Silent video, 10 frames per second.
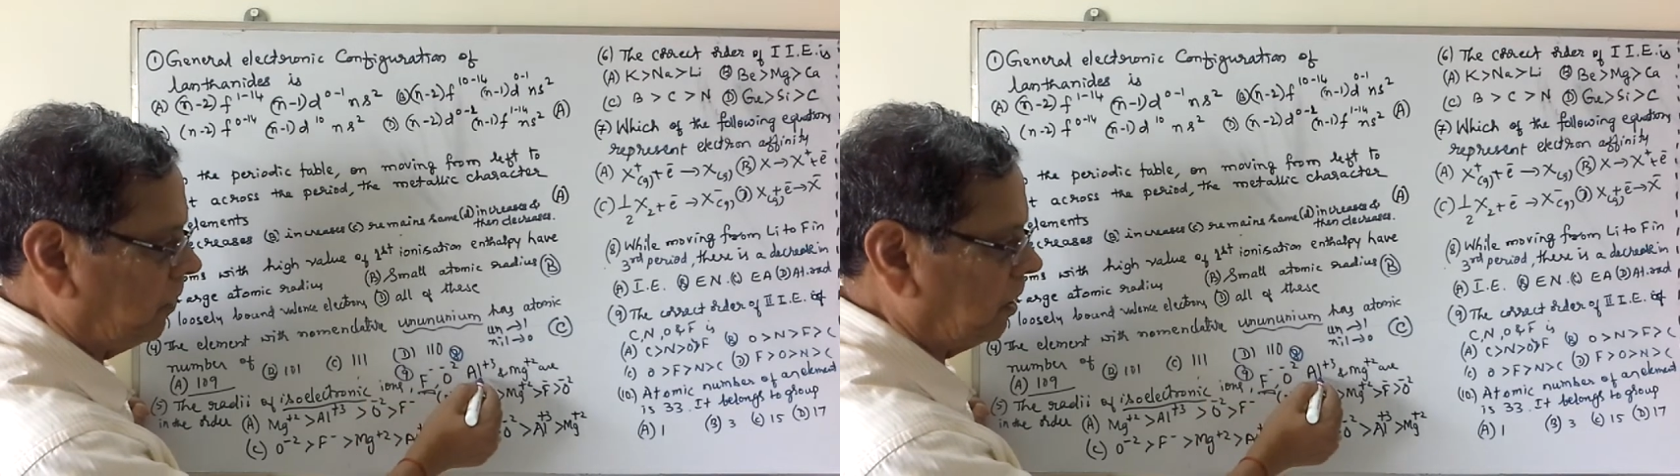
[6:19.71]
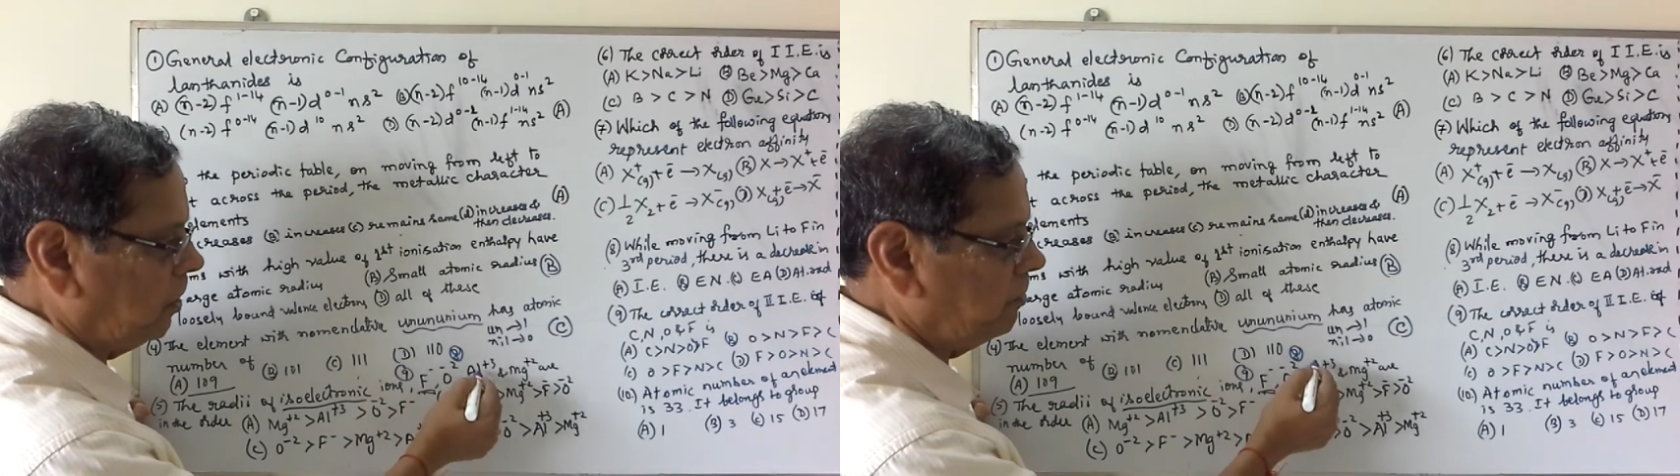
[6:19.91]

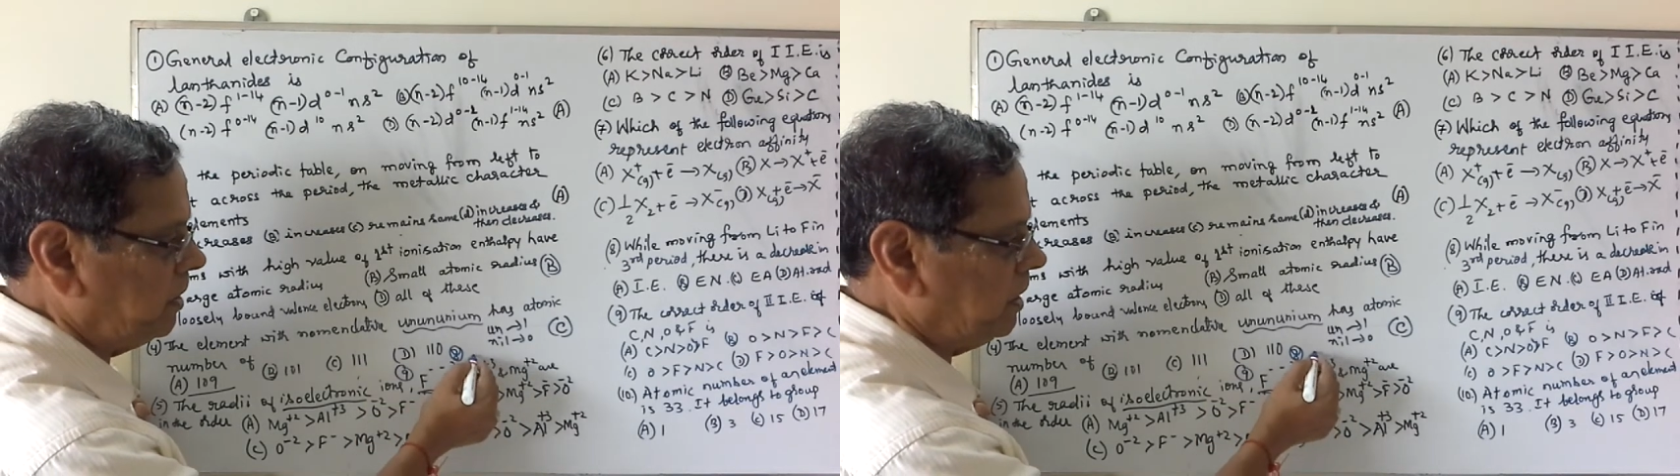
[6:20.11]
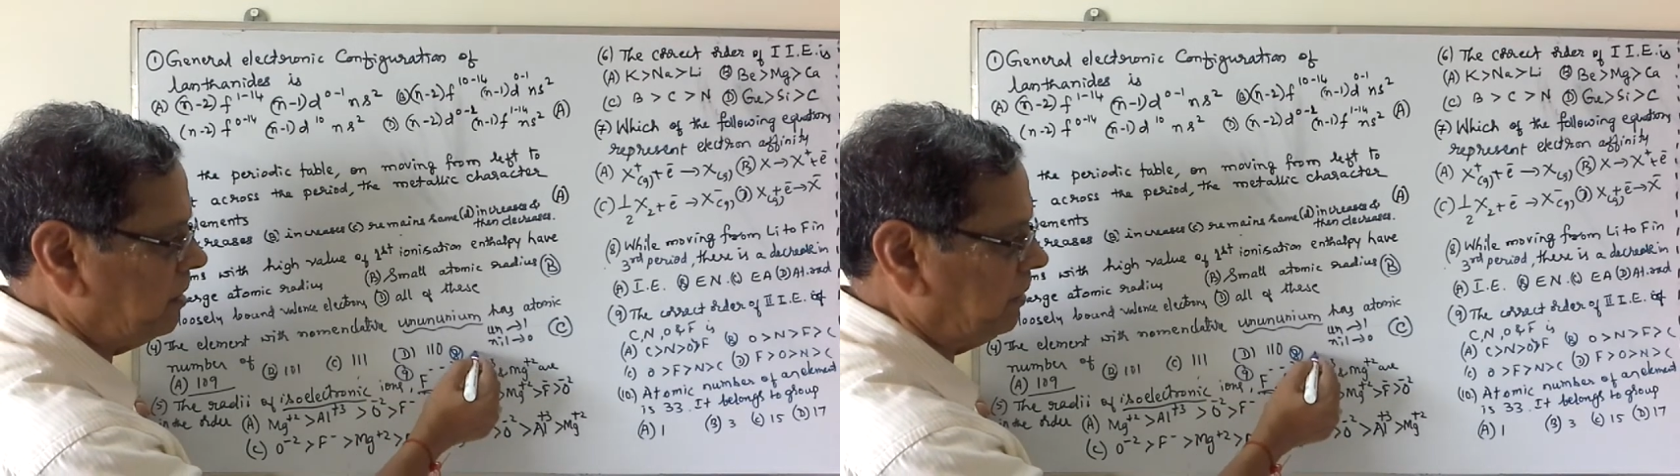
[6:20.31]

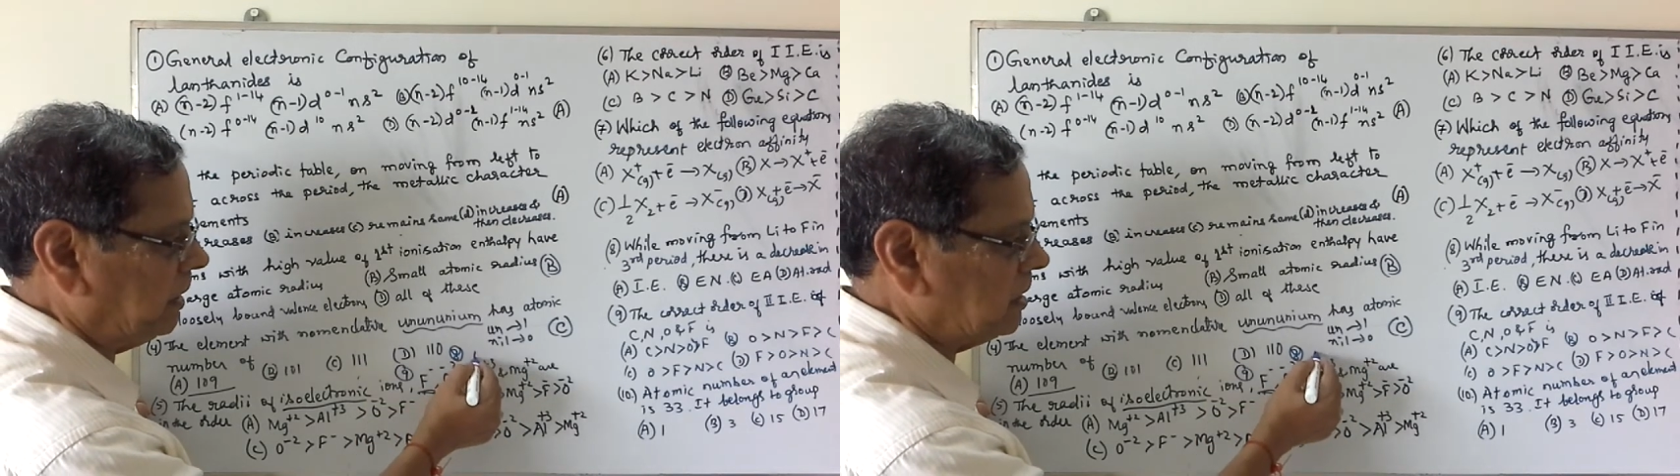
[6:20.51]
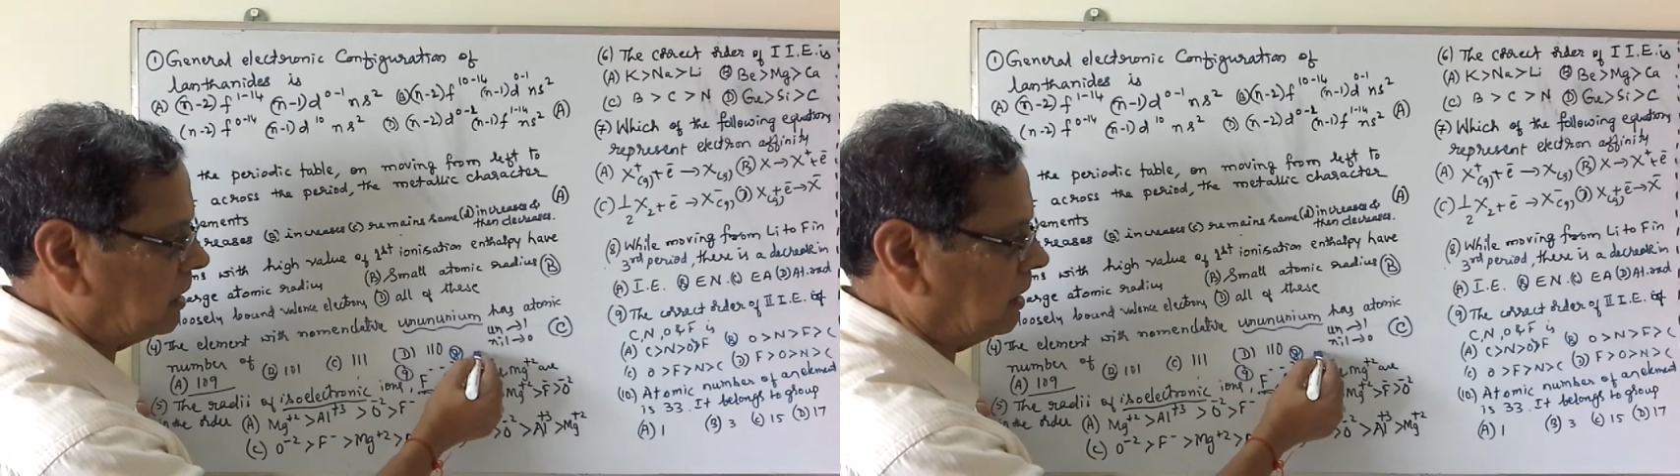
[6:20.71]
aluminium, it
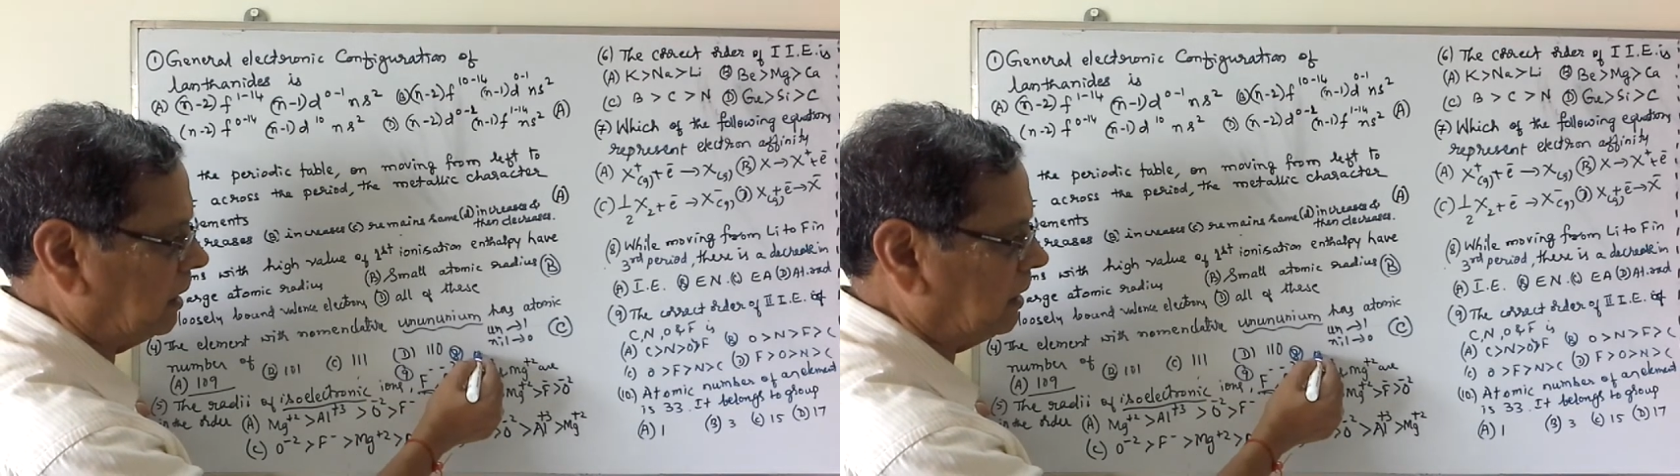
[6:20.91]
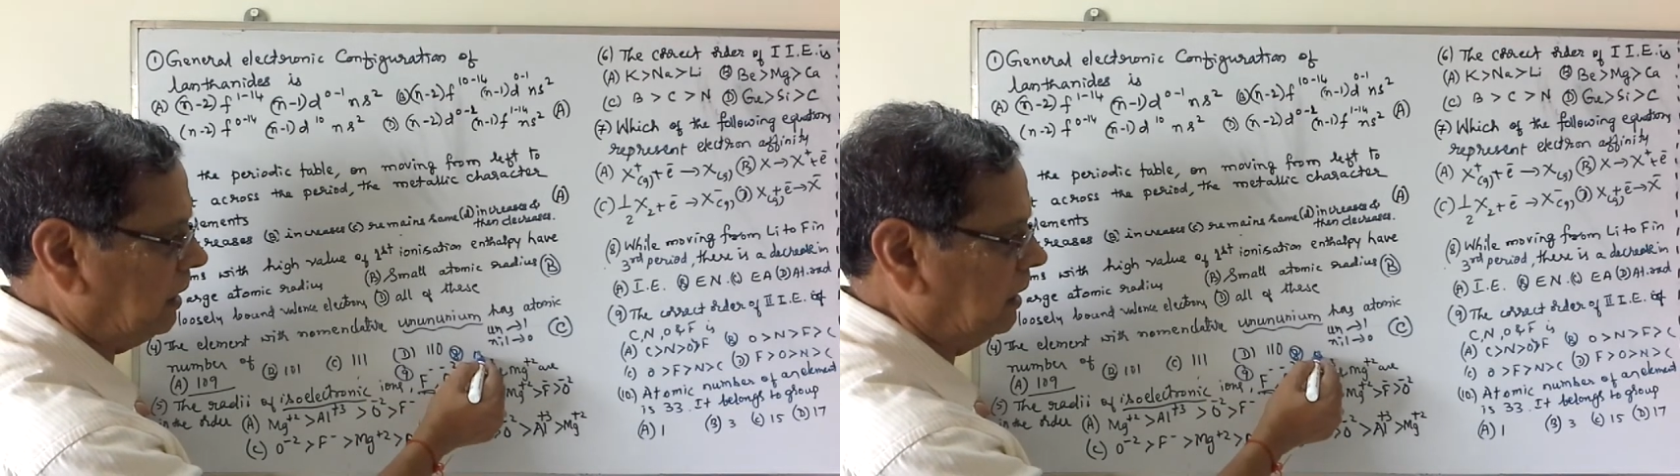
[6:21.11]
is
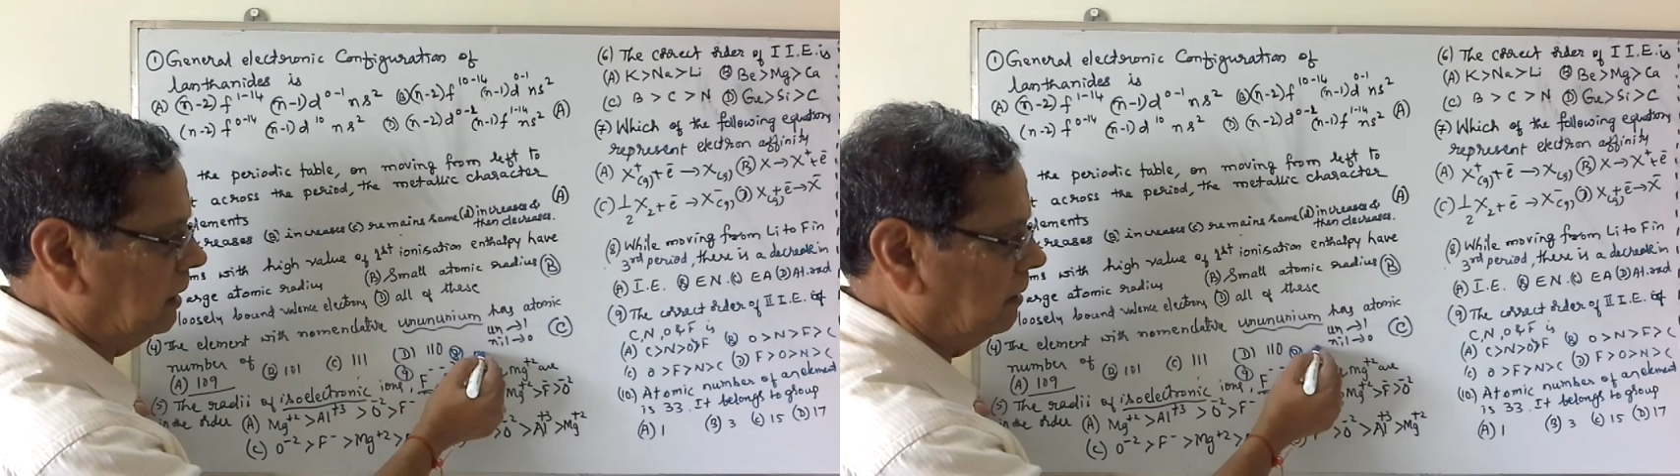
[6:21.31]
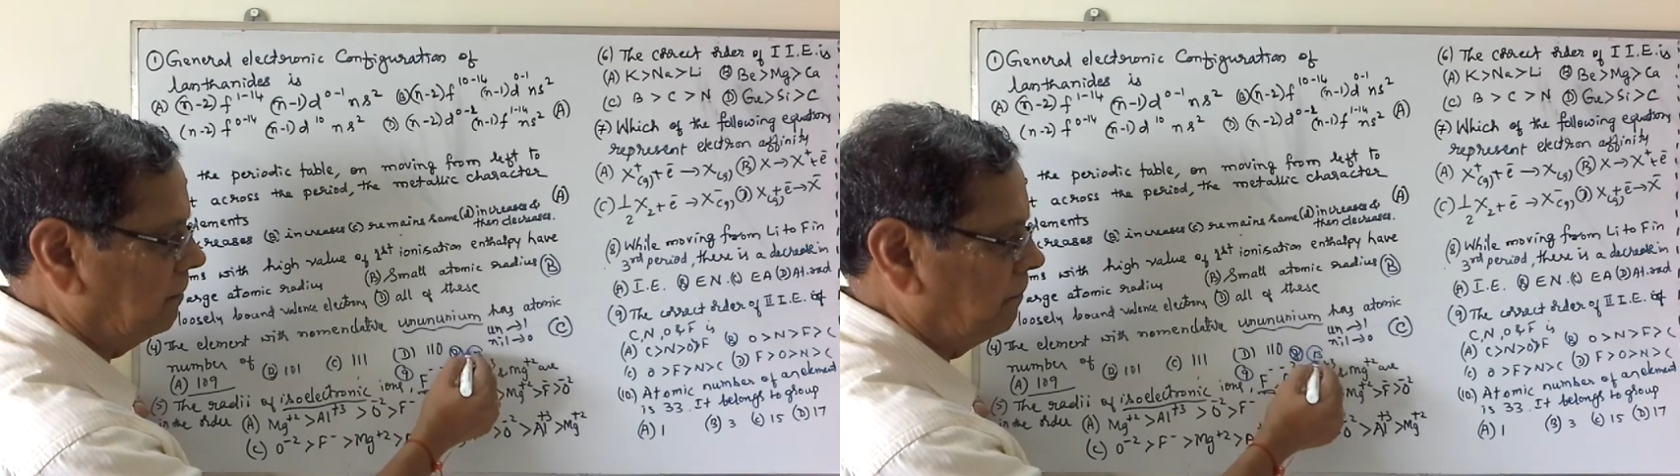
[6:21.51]
13.